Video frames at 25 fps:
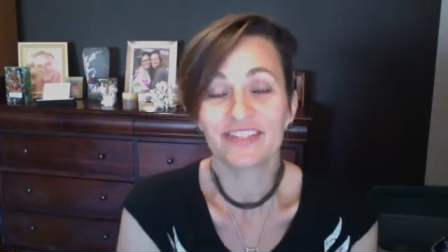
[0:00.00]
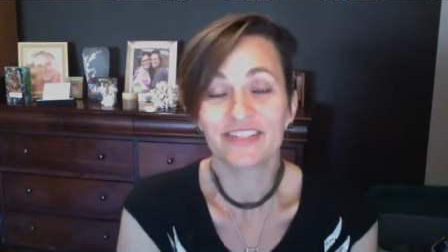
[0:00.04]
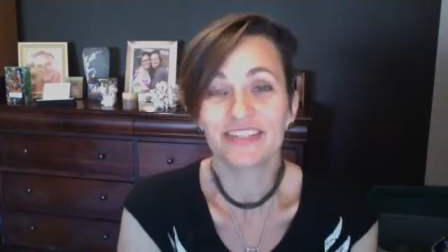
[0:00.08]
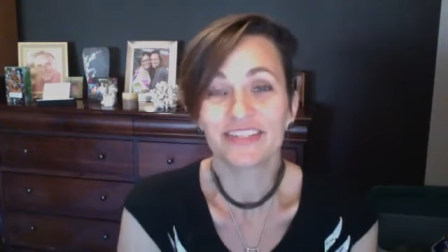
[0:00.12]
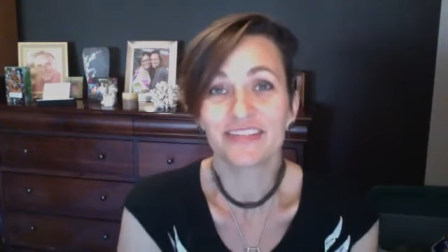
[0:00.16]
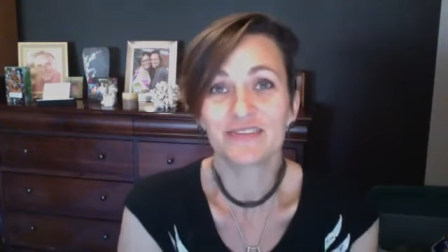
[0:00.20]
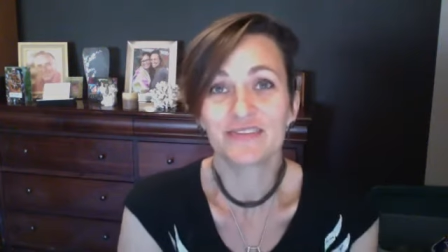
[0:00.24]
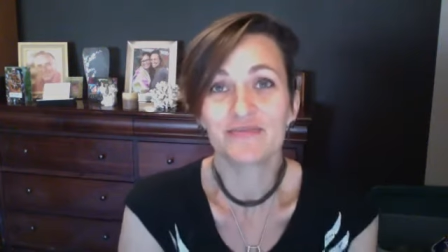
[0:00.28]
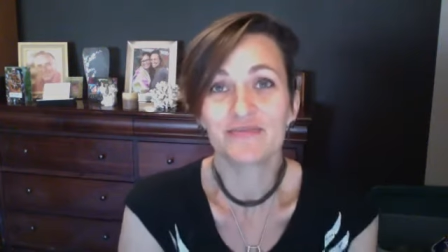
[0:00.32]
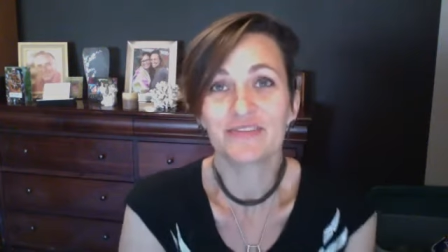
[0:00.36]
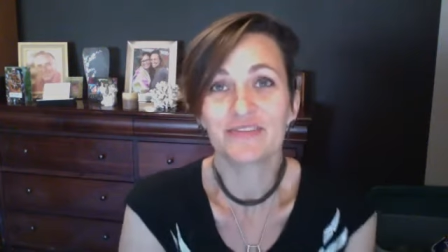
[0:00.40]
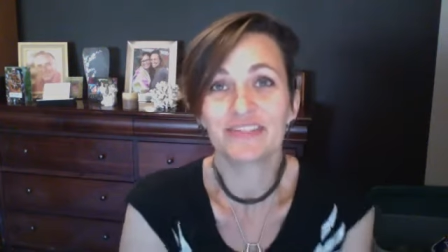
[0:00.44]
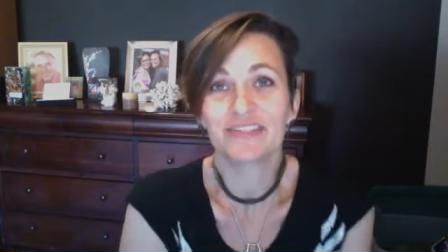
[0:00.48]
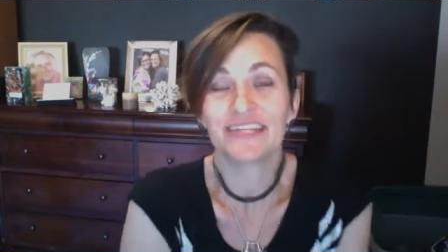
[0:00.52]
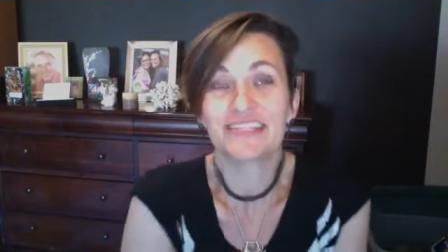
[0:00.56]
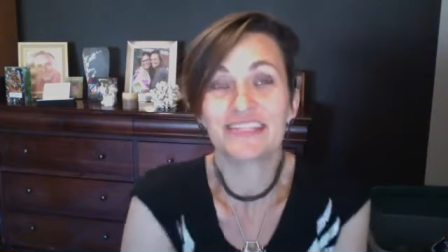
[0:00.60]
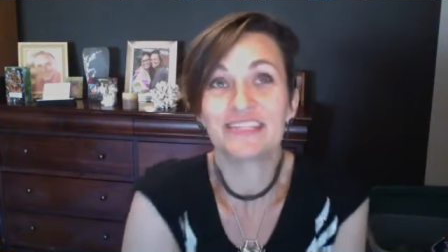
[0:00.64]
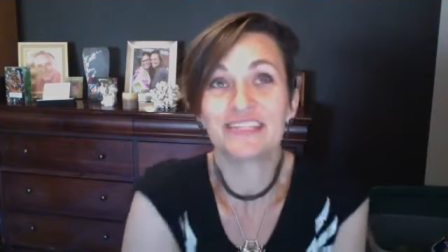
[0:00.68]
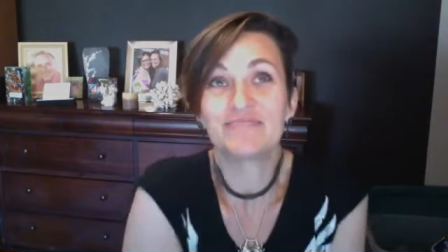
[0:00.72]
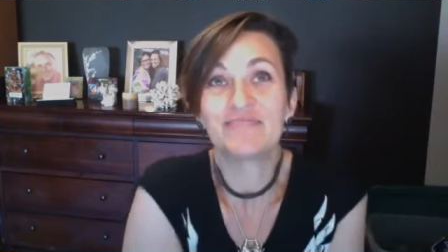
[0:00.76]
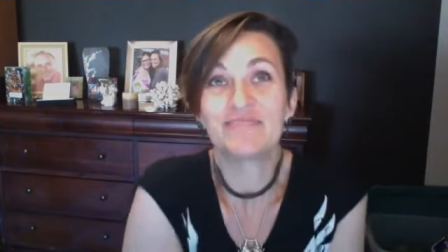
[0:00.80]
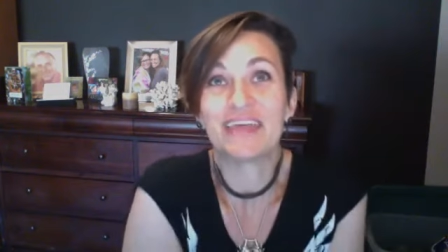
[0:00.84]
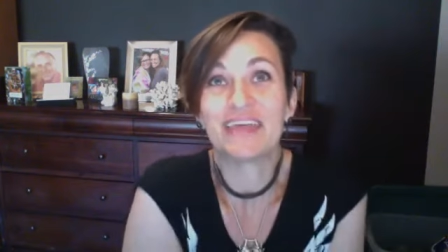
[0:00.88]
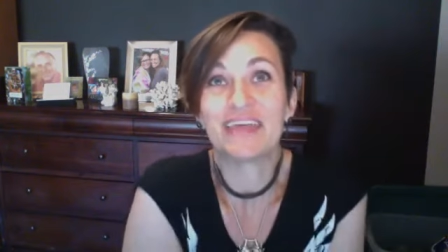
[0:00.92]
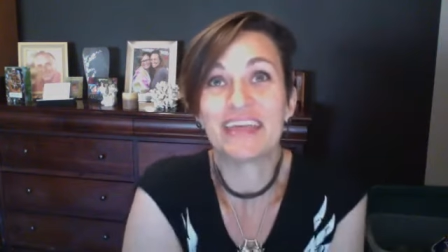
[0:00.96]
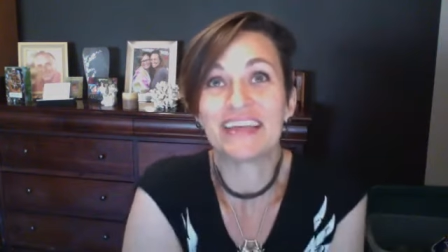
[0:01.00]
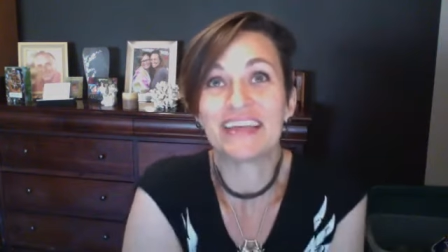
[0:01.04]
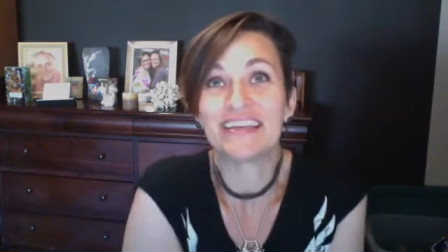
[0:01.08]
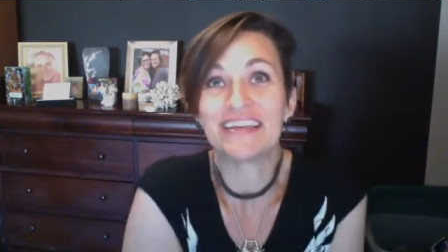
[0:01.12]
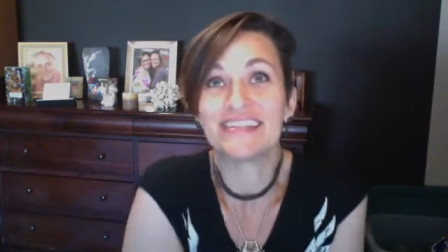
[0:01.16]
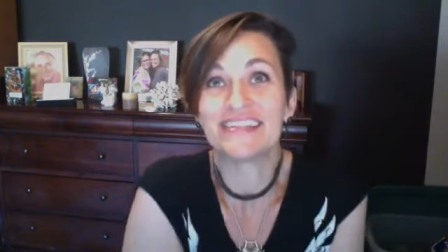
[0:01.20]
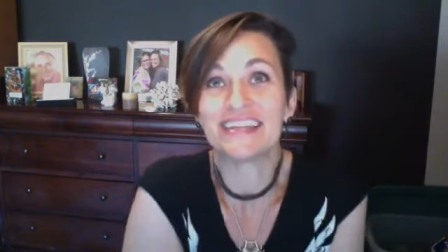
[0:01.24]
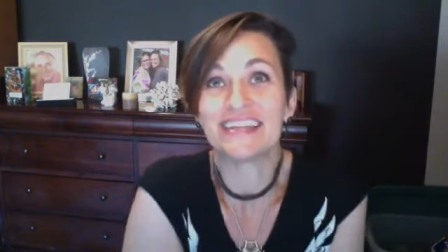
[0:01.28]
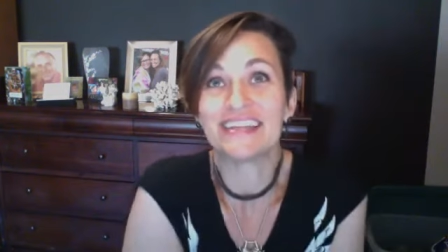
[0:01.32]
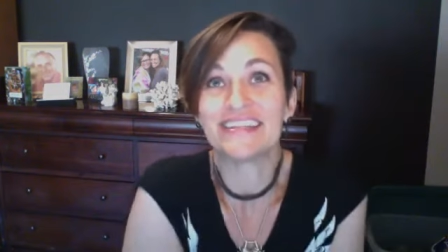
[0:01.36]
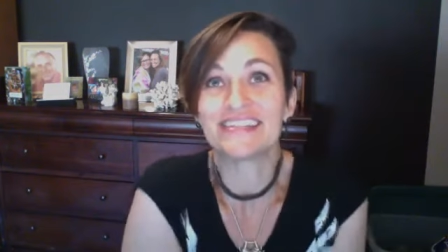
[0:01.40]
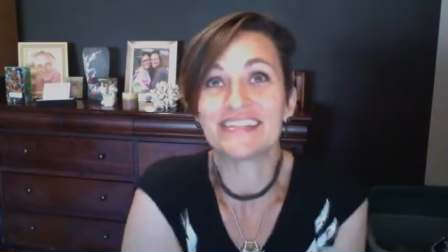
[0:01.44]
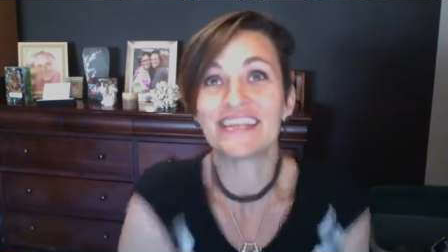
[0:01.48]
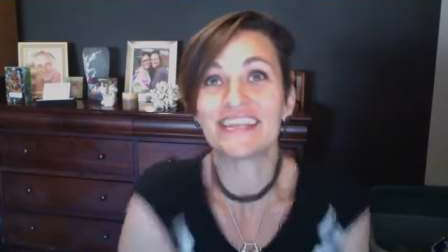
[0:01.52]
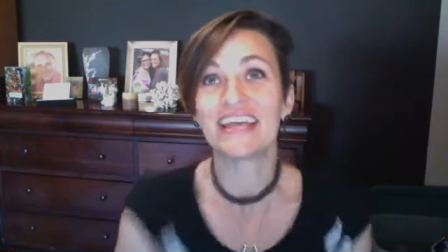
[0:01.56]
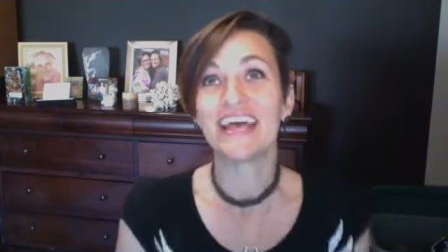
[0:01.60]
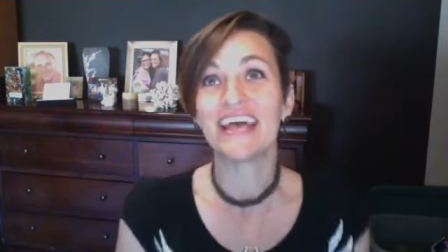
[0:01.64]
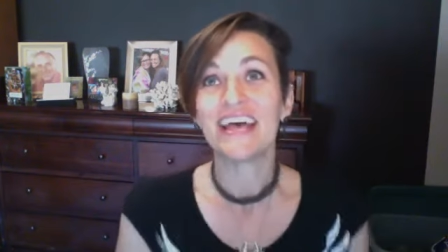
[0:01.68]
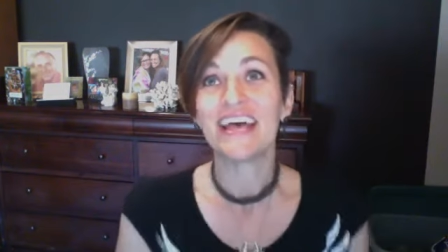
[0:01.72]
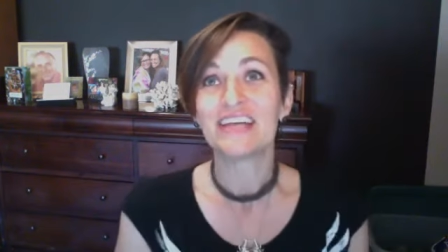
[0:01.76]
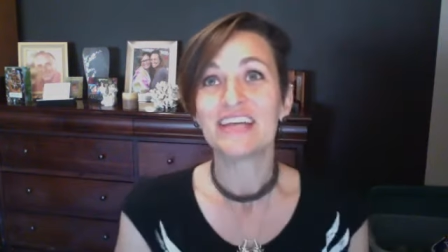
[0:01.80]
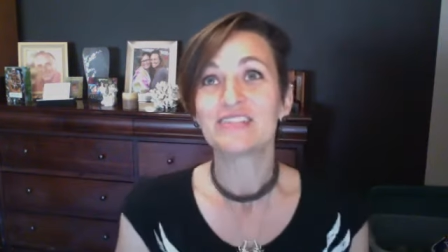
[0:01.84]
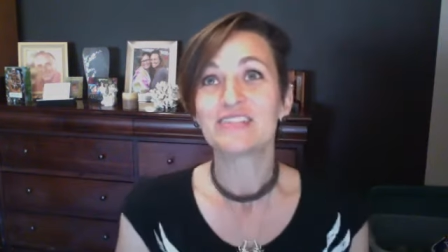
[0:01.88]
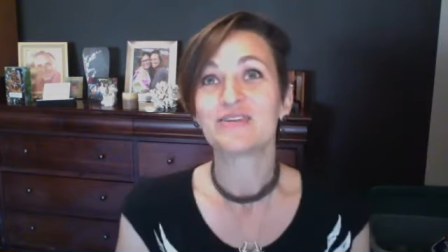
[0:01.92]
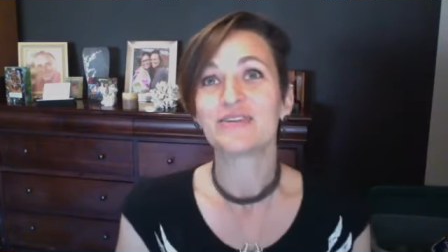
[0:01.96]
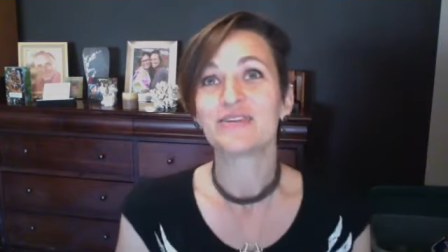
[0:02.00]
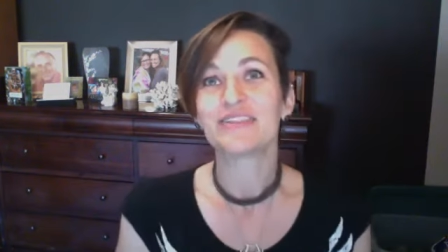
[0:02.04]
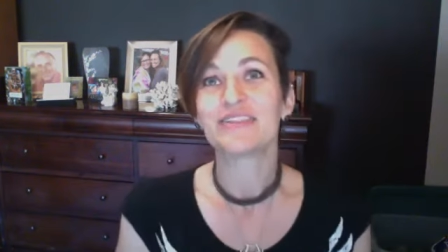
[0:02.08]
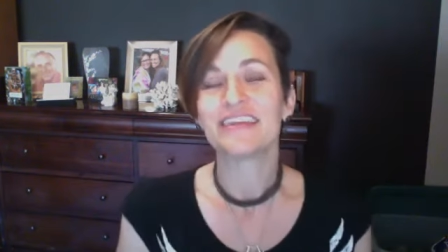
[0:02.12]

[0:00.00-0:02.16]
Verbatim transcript: It doesn't make any sense. So at